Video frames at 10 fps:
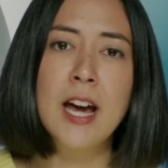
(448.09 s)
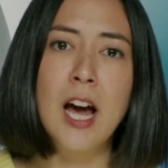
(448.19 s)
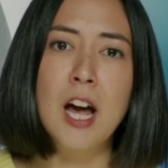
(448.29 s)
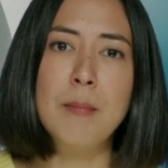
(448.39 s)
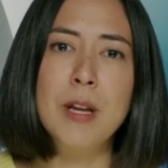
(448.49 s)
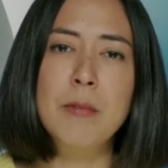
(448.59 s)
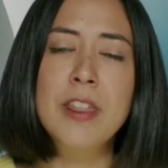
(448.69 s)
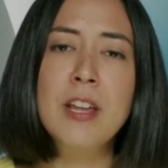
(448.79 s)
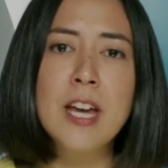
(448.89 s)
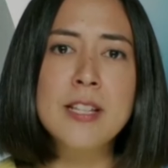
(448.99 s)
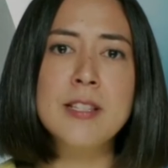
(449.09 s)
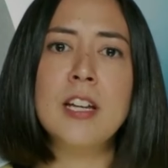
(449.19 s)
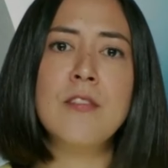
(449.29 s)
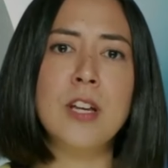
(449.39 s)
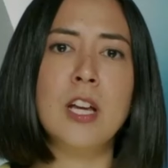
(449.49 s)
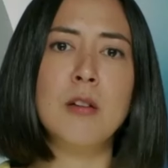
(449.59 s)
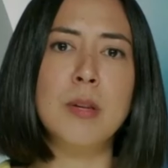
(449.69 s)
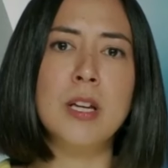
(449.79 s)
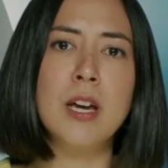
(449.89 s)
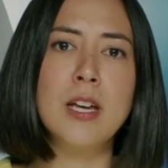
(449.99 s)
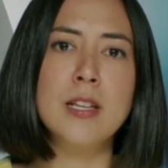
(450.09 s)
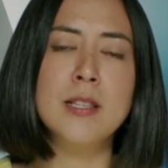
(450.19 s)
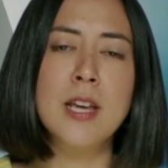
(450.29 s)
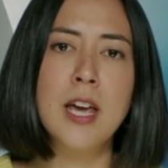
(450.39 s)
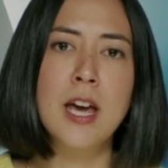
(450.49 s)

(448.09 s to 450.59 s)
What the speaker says: And we think that's significant because